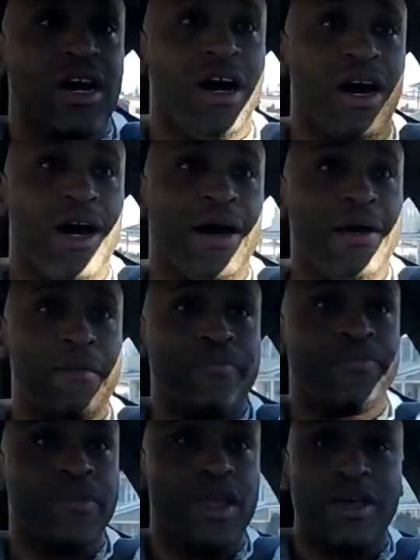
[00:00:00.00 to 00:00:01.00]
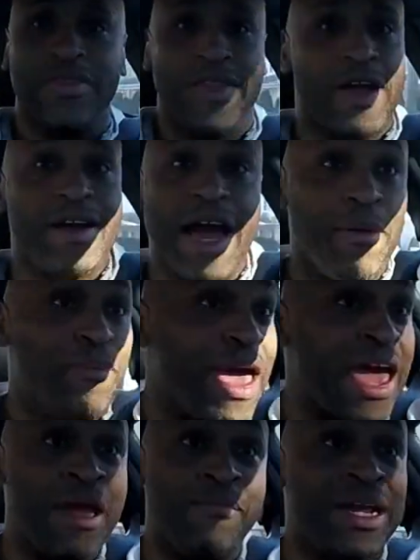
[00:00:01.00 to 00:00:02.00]
Um, they're not
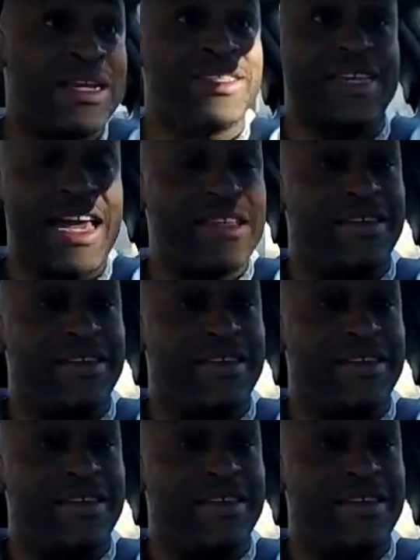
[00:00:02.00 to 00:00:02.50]
paying me to say